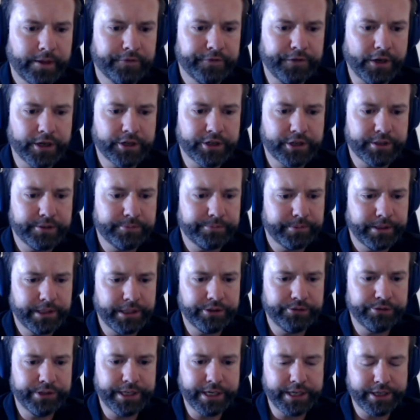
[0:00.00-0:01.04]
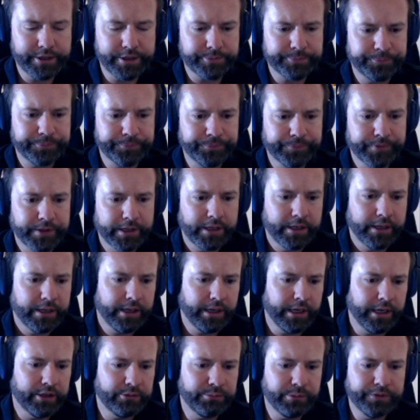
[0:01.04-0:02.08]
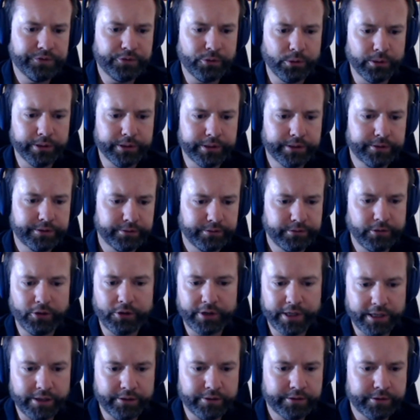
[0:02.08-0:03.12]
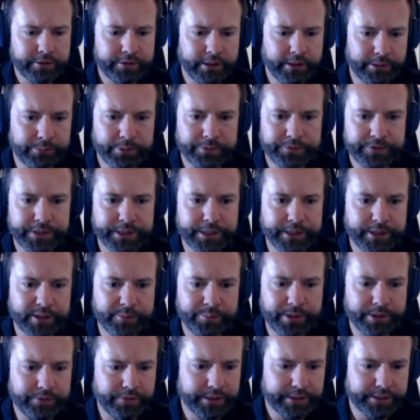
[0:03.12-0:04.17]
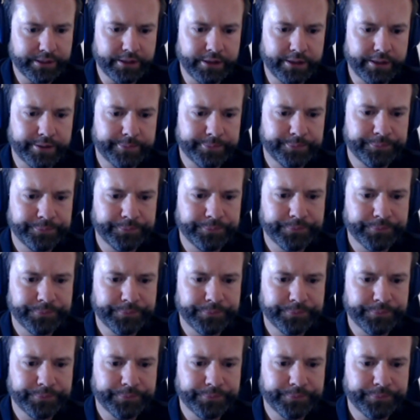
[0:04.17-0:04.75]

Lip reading: function in Redash, and we've called it log count, like we've seen in the previous slide.